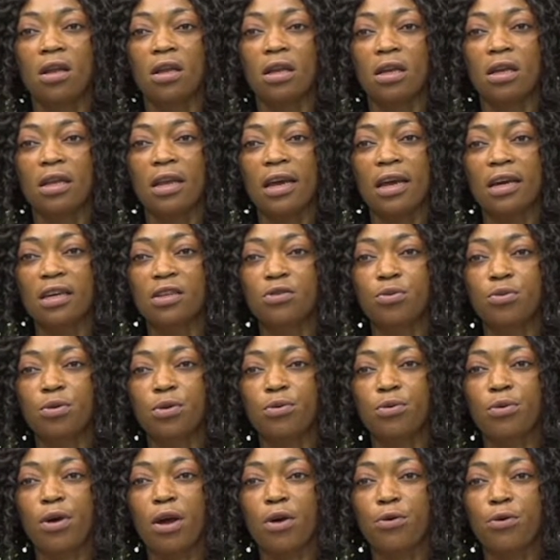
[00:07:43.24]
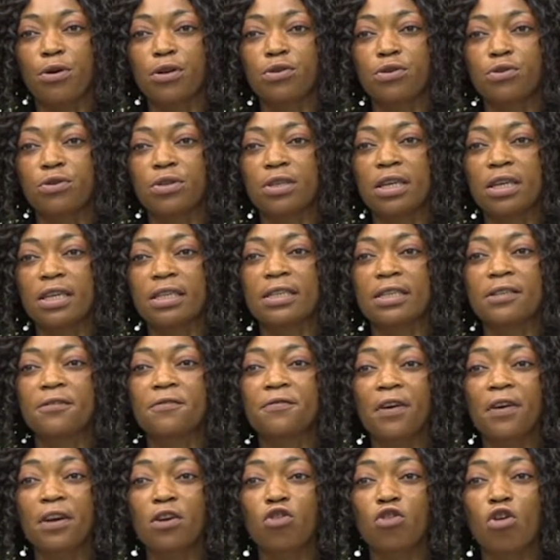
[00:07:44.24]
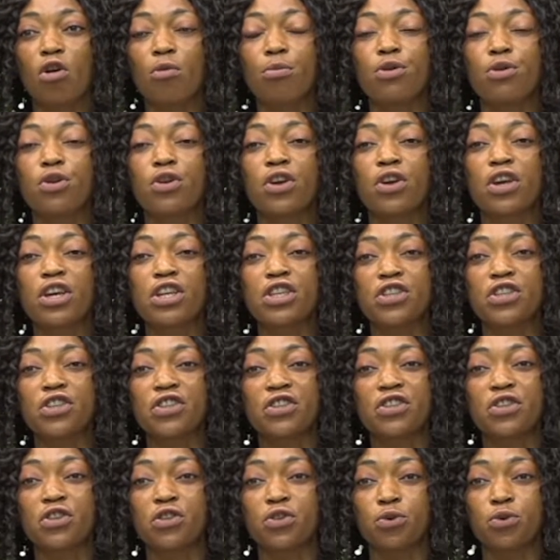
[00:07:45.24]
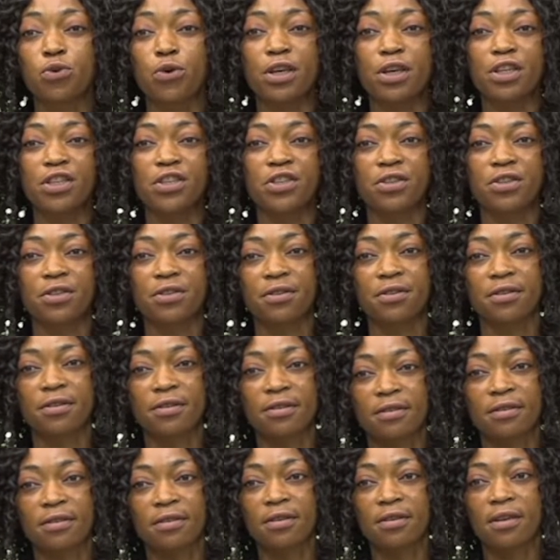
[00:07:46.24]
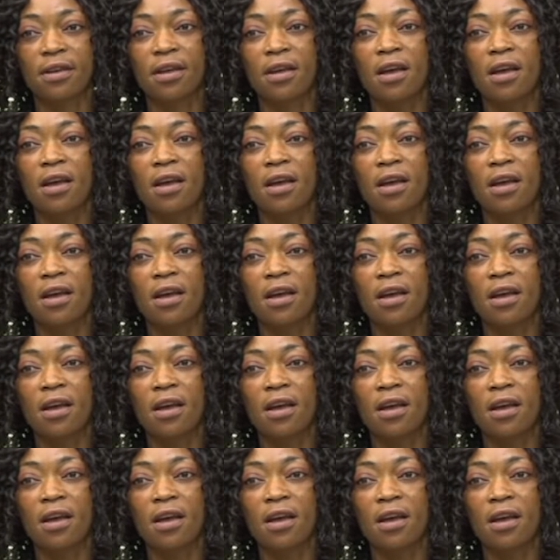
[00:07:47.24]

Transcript: Next, we are going to see the different communication situations,